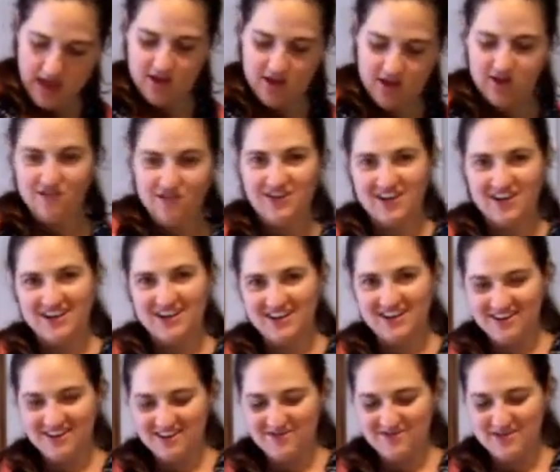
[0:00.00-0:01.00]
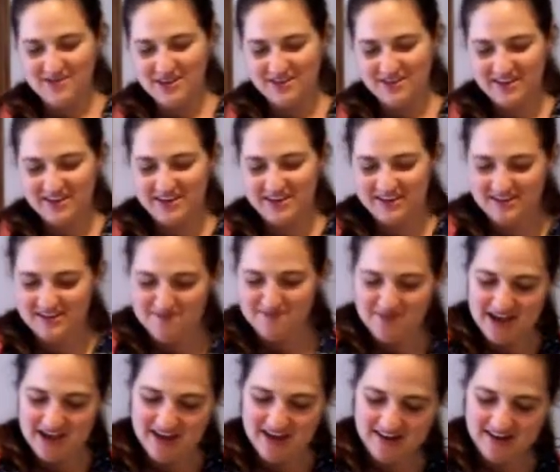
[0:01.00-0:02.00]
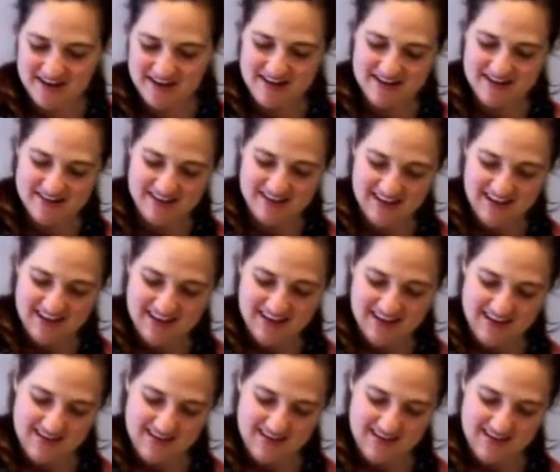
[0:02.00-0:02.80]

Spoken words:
don't know if you can hear the music in the background.